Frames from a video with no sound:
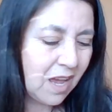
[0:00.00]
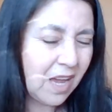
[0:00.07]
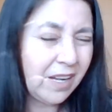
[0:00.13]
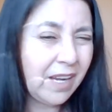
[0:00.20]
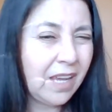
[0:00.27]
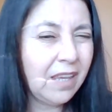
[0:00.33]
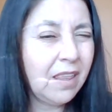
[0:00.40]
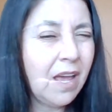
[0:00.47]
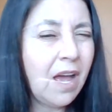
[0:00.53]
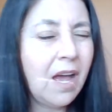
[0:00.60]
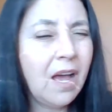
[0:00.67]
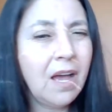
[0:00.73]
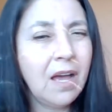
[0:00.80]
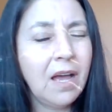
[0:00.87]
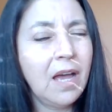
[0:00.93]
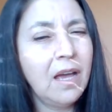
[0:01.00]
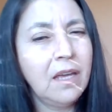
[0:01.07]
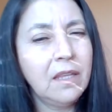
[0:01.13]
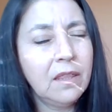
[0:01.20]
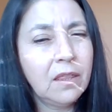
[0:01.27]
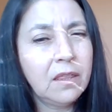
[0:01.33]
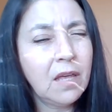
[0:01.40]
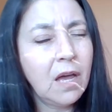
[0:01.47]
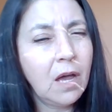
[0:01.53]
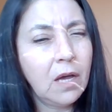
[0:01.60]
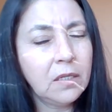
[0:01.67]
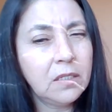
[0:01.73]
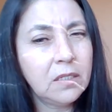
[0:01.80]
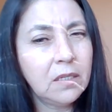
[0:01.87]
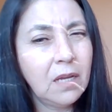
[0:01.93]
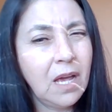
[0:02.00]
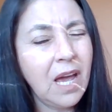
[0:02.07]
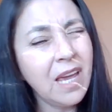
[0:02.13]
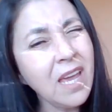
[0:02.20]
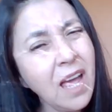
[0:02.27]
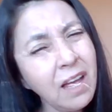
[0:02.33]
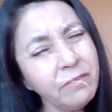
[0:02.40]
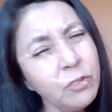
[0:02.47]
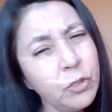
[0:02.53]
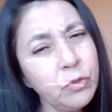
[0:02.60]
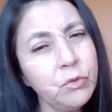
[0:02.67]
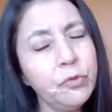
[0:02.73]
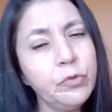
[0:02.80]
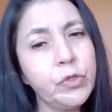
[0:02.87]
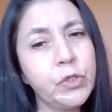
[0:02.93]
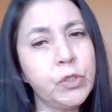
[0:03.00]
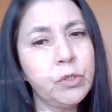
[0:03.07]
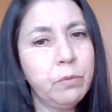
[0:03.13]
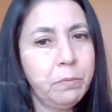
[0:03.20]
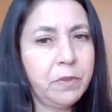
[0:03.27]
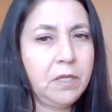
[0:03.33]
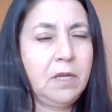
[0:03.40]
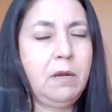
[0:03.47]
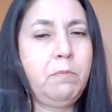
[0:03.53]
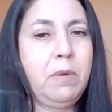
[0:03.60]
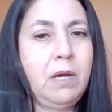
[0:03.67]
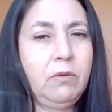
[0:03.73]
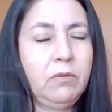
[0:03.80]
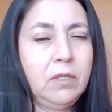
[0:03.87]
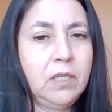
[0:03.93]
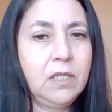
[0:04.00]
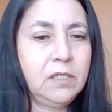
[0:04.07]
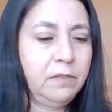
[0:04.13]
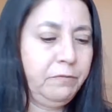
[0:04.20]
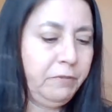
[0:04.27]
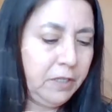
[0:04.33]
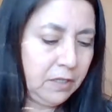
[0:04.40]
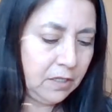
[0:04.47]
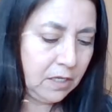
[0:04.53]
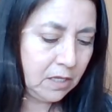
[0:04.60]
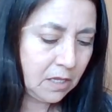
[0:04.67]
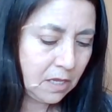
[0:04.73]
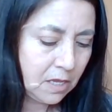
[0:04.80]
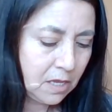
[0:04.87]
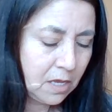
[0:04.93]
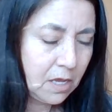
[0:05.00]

And I thought I have to do something about this feeling,